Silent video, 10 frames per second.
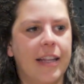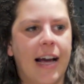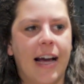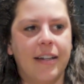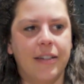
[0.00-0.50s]

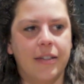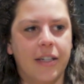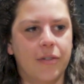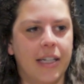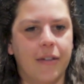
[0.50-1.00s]
that
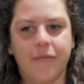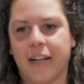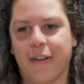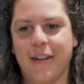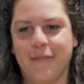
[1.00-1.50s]
literally and
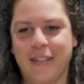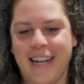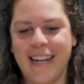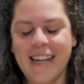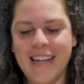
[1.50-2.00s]

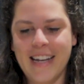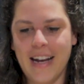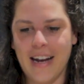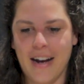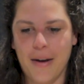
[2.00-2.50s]
figuratively
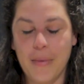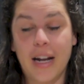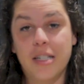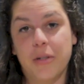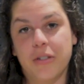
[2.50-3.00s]
um, that
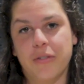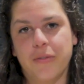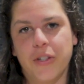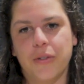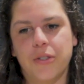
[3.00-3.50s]
has beautiful
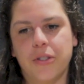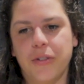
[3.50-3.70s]
views.